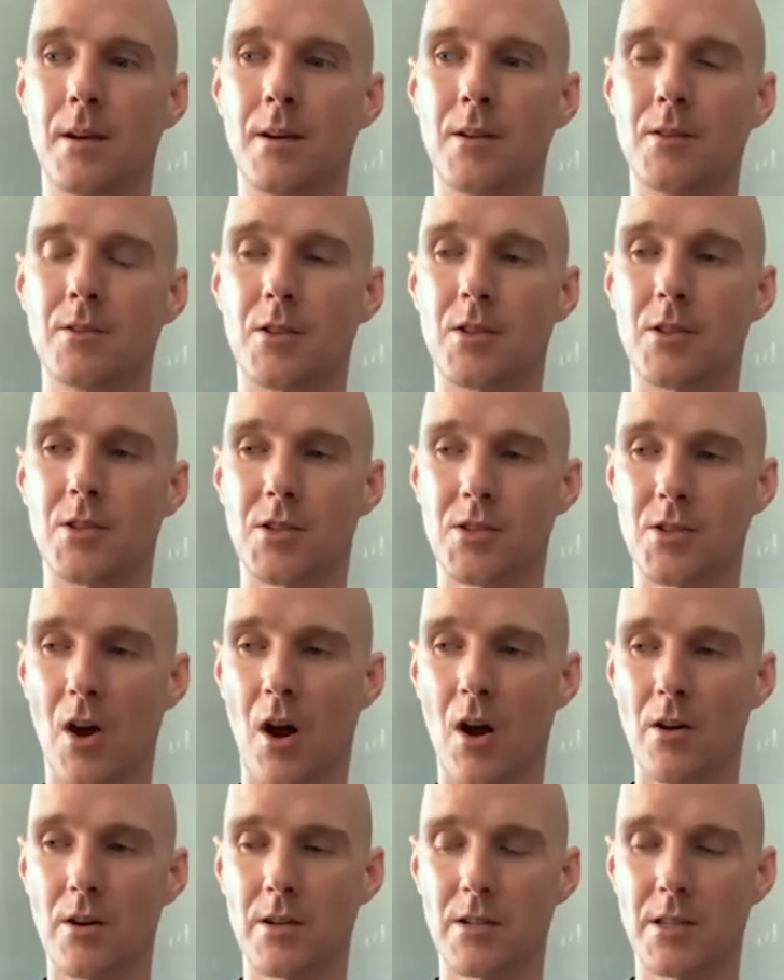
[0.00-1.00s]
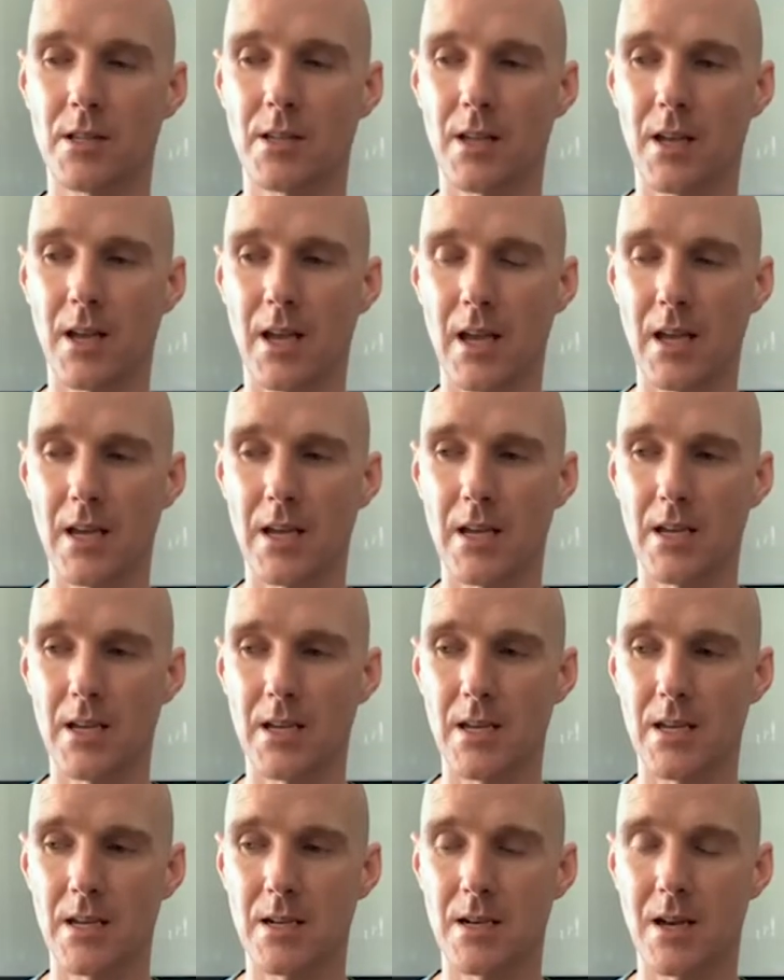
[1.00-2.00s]
to start
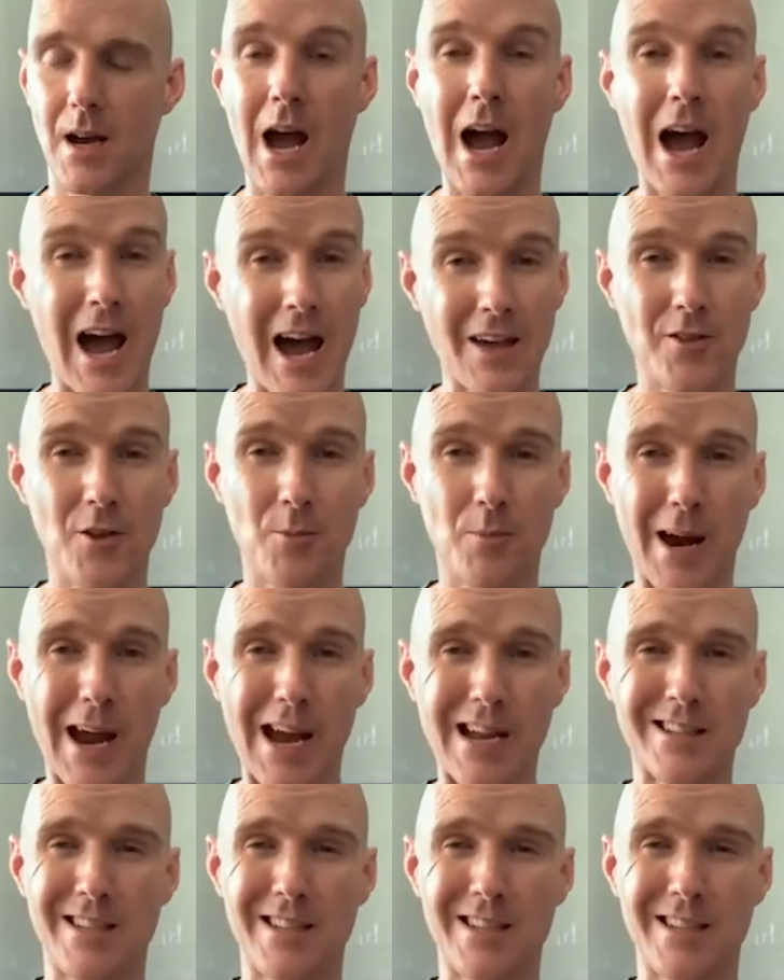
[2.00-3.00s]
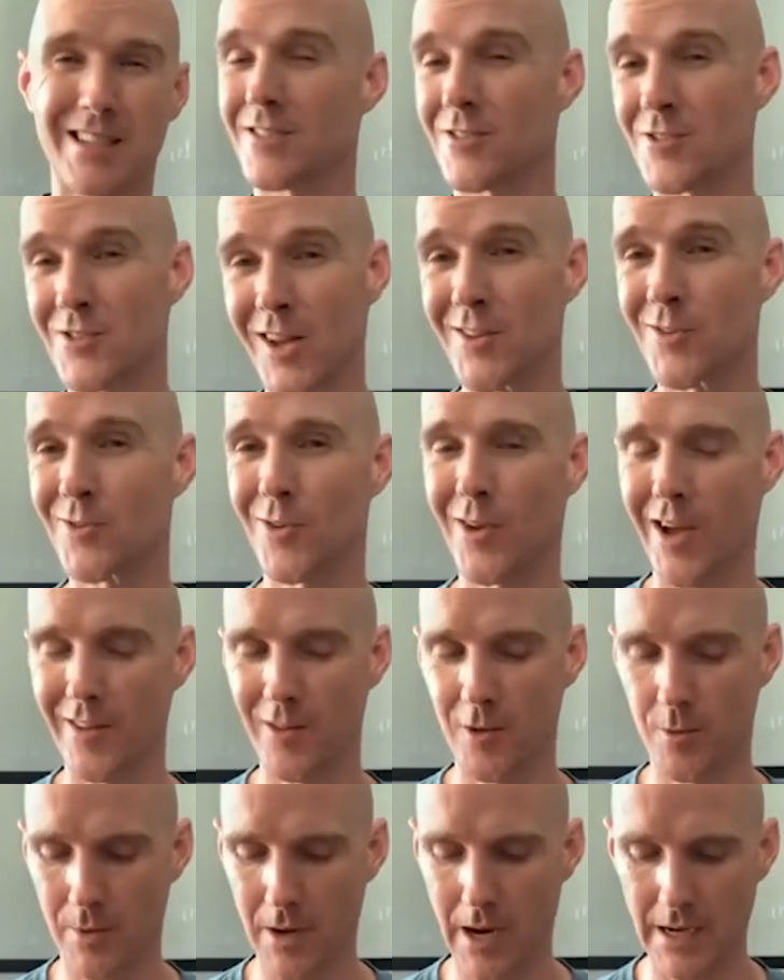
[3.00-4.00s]
a hatha practice, a gentle hatha
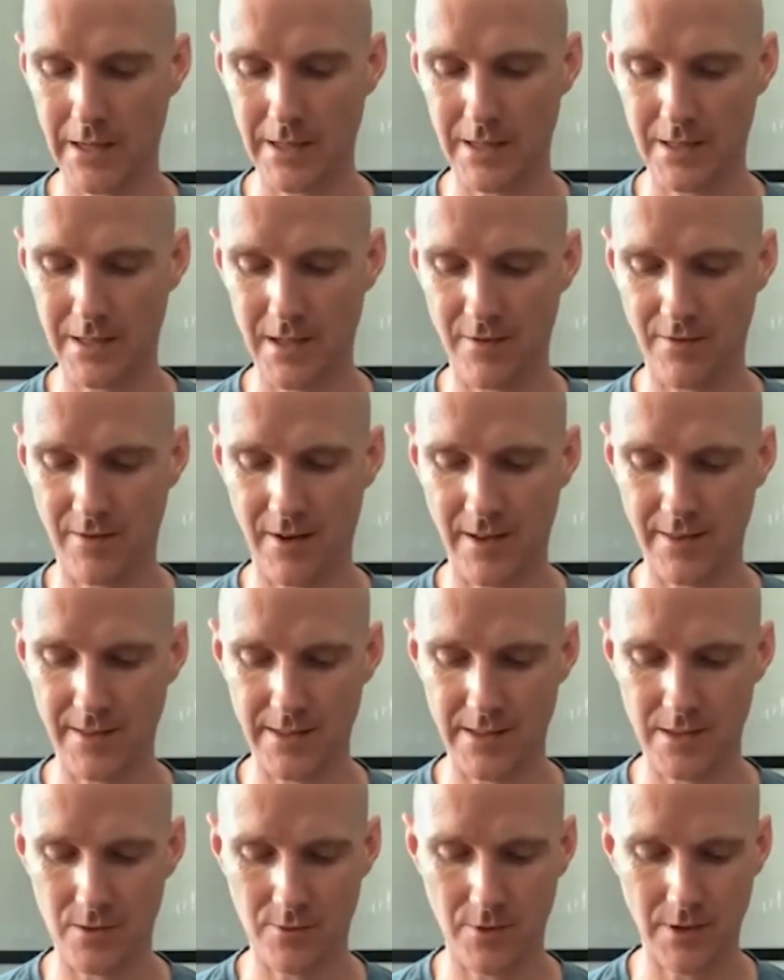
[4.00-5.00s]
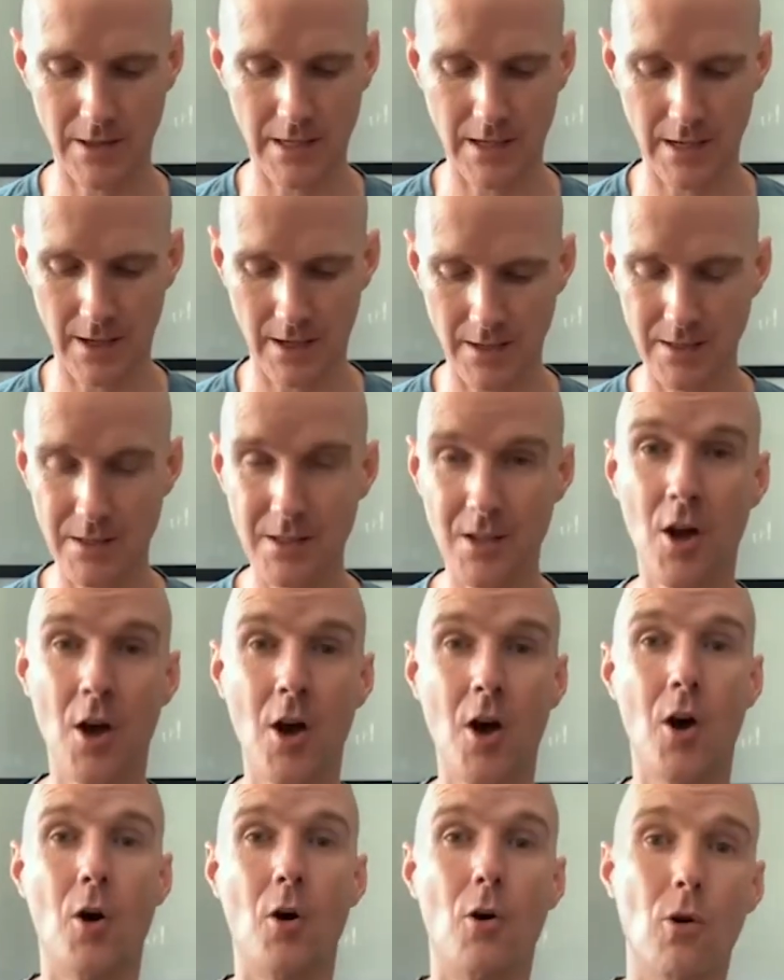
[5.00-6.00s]
practice. I find this is really nice.
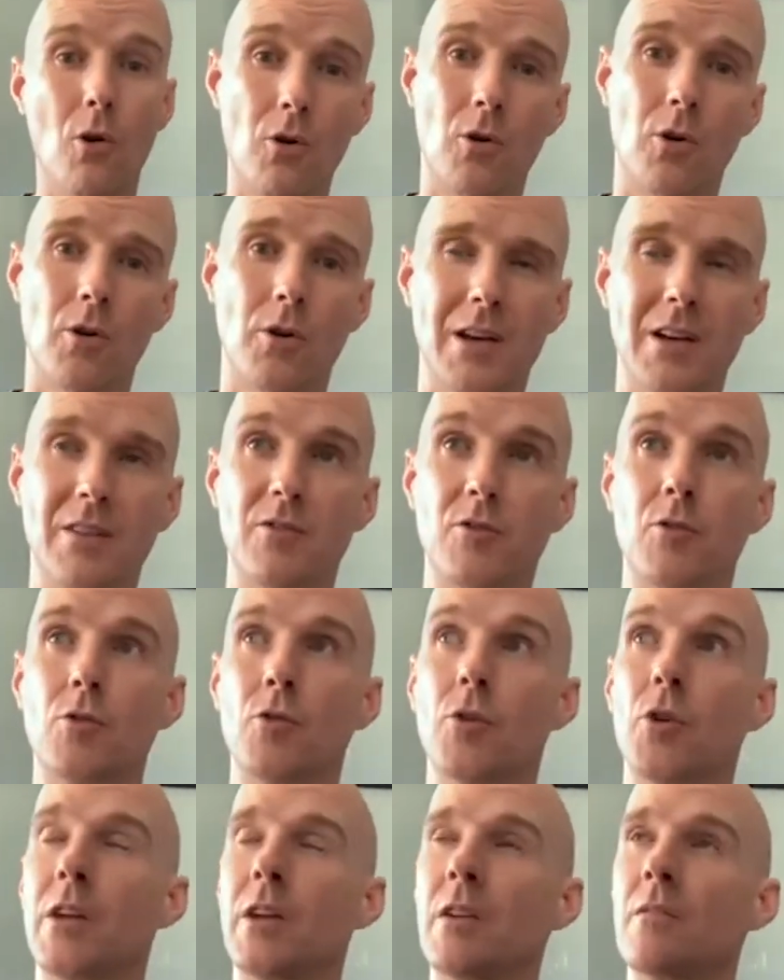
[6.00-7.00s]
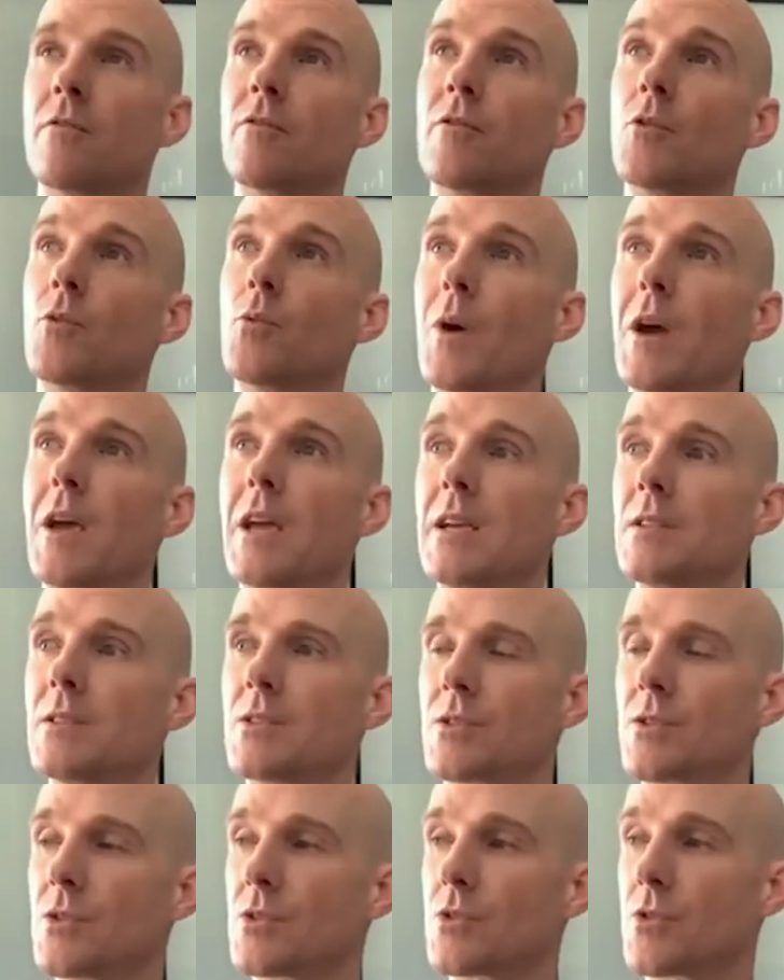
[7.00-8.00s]
Or if you're looking for ways
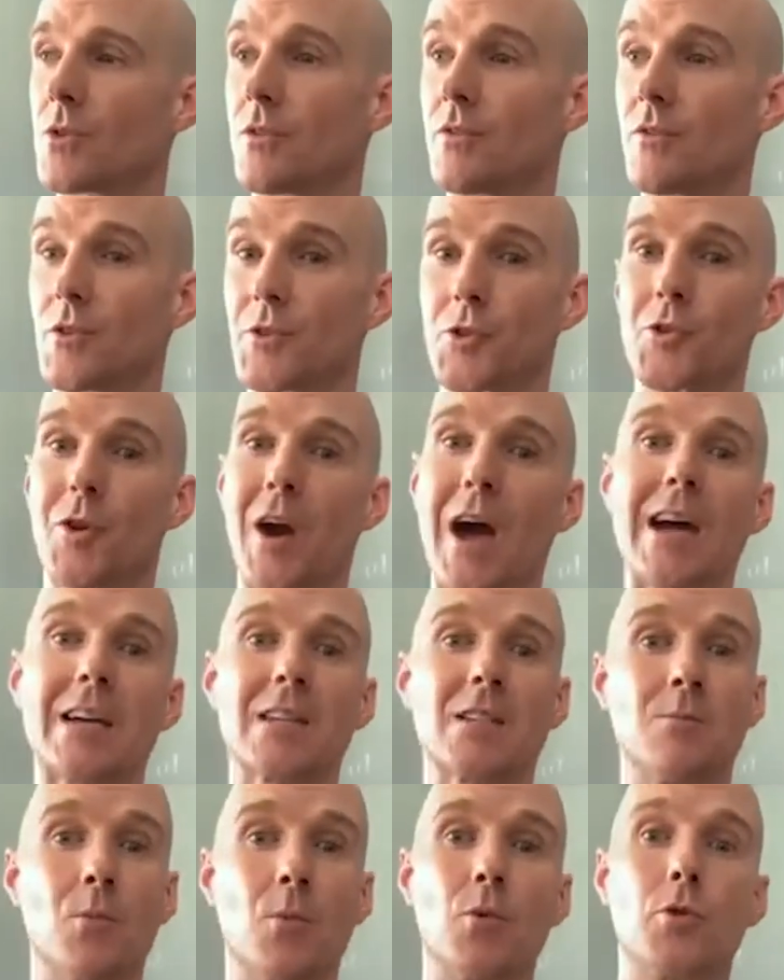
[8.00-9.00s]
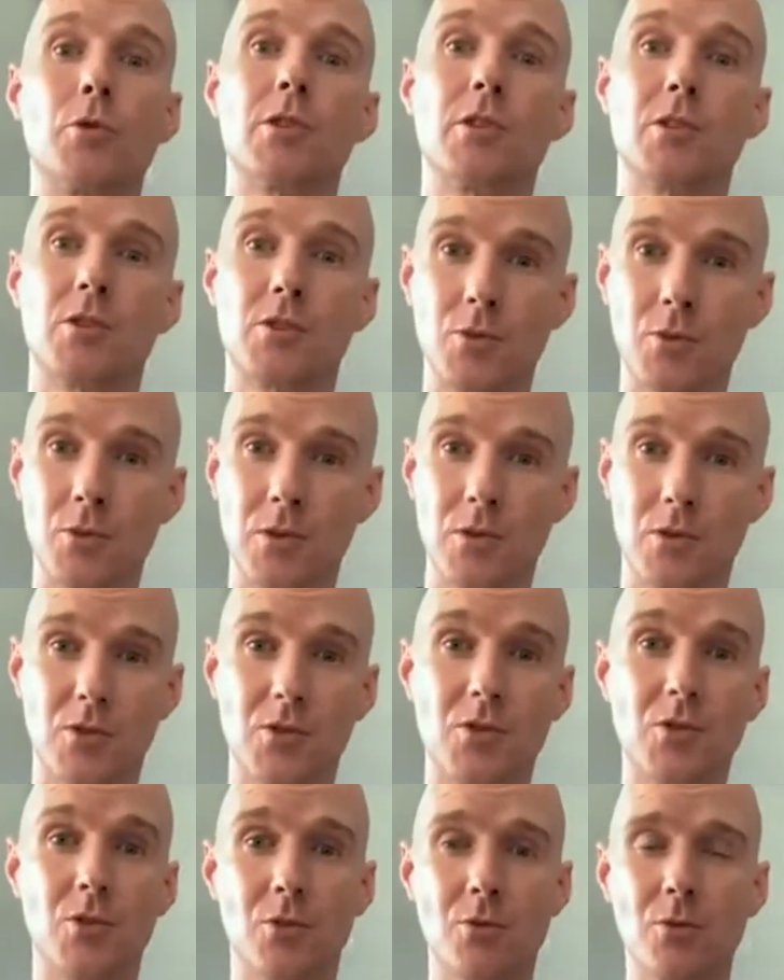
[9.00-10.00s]
to sort of attract more students
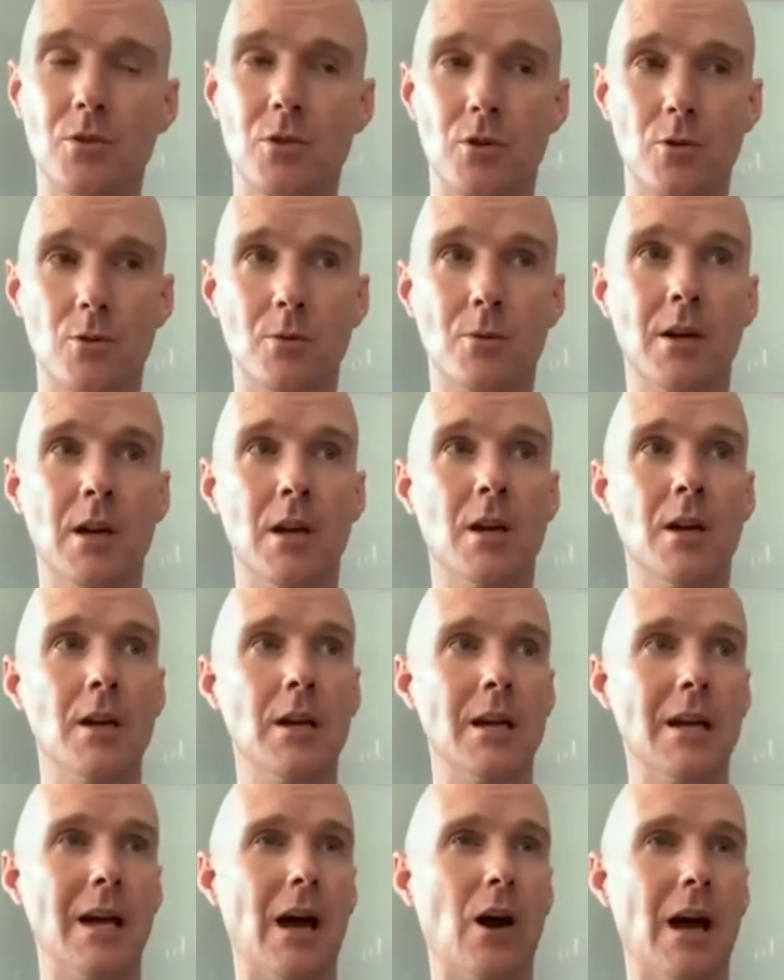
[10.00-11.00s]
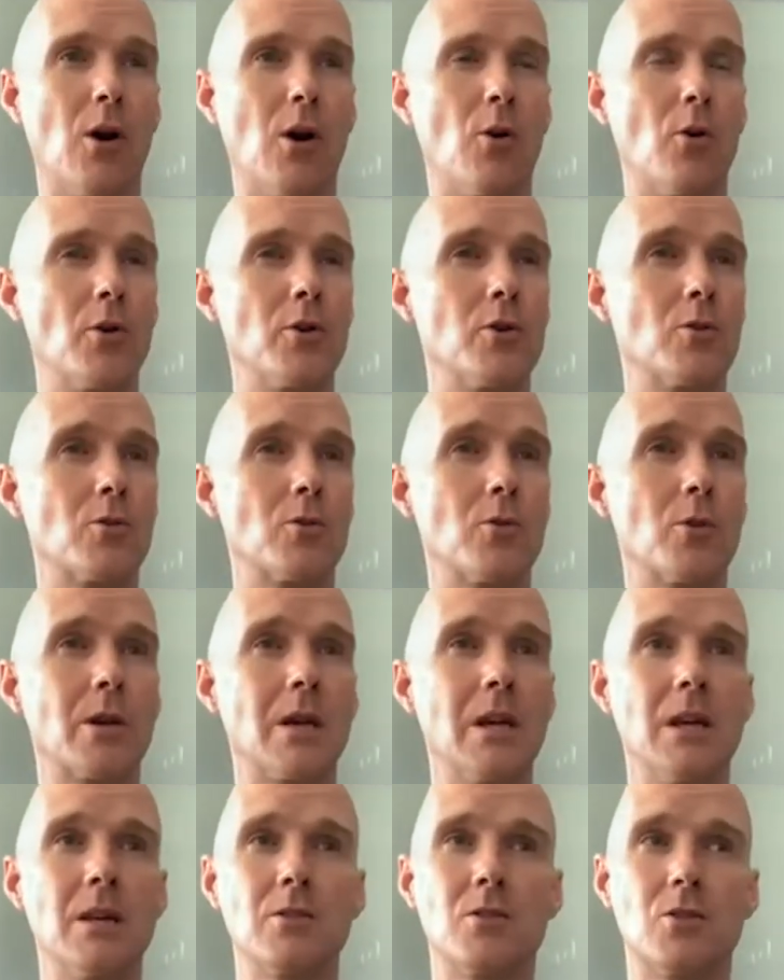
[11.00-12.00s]
to you, or you're
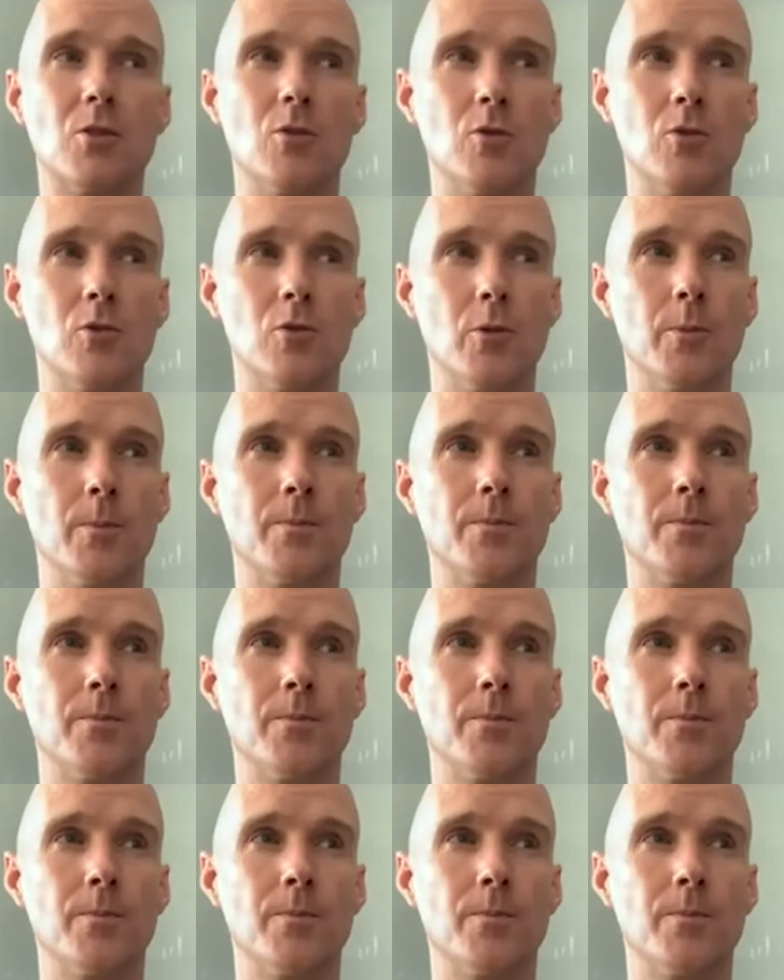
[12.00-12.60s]
looking to